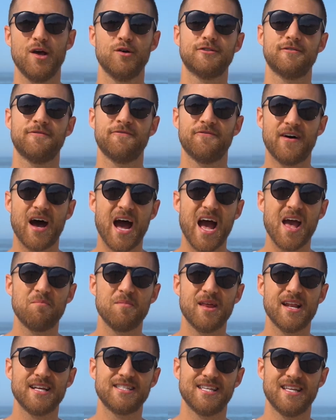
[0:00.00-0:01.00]
It was five
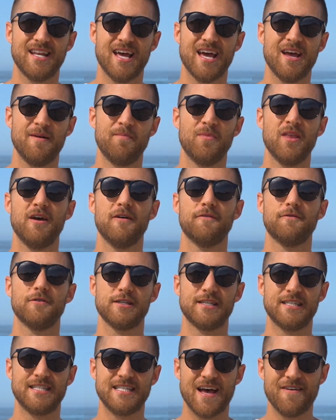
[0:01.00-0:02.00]
minutes a day for
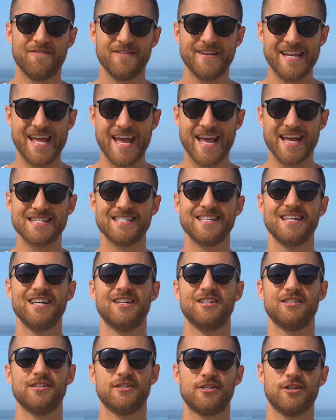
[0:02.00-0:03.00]
seven days
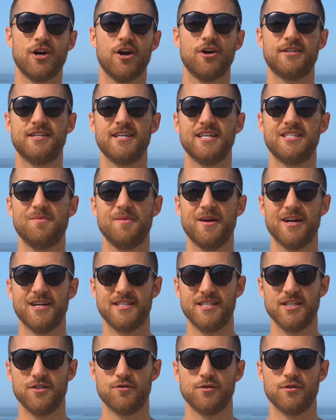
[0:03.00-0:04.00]
to start to experience these